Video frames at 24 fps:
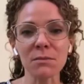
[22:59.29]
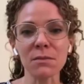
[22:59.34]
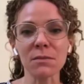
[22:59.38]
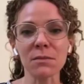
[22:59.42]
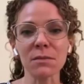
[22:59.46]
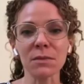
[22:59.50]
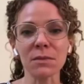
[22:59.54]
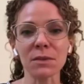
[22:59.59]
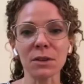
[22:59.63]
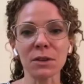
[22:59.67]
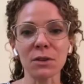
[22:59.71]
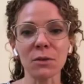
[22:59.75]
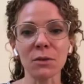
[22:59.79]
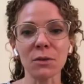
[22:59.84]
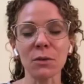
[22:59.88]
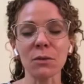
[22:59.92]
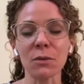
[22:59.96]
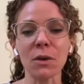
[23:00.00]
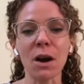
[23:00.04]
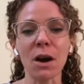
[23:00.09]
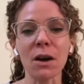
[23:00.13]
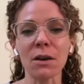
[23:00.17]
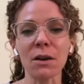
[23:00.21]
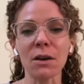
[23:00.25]
you
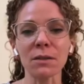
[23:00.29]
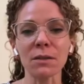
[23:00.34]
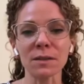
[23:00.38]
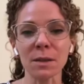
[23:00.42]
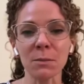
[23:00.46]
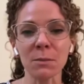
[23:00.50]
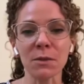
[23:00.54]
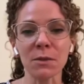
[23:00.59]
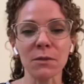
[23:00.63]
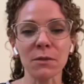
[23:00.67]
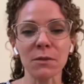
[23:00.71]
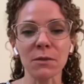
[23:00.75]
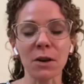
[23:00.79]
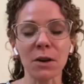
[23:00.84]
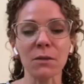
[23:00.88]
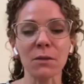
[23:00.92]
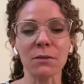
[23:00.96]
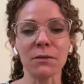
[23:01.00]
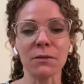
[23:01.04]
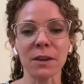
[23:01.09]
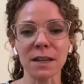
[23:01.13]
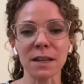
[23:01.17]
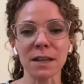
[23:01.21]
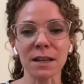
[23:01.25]
know, some of our
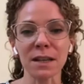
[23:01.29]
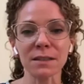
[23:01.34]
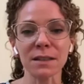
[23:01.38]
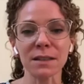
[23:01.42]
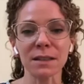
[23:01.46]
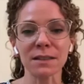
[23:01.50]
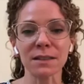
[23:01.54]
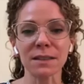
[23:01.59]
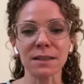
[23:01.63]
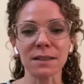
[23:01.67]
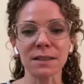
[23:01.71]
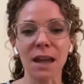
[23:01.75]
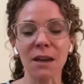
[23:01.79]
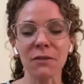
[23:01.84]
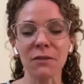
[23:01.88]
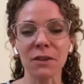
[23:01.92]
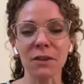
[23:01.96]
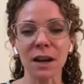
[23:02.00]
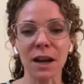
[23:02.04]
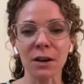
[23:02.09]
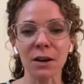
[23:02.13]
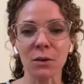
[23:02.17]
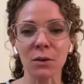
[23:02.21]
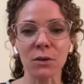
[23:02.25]
fantastic staff at
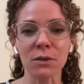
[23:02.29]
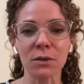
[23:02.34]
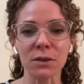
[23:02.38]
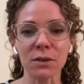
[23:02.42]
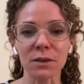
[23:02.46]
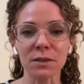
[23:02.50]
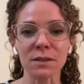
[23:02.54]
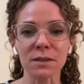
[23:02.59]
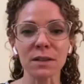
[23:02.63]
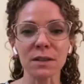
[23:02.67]
headquarters